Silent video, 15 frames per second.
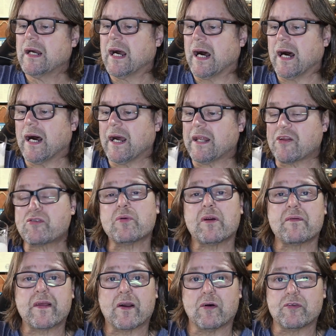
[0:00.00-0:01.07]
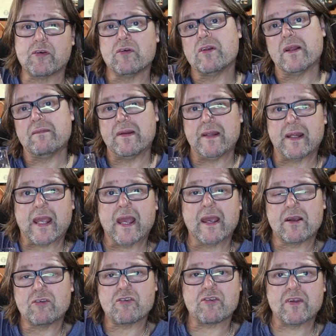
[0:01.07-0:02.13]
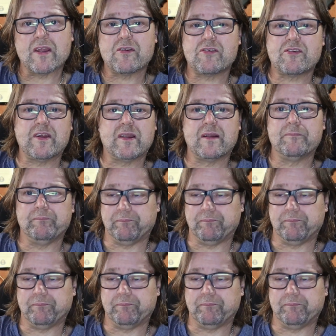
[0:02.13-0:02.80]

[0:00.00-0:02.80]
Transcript: And that's what I think I'll do, leave it in the keg and just let it sit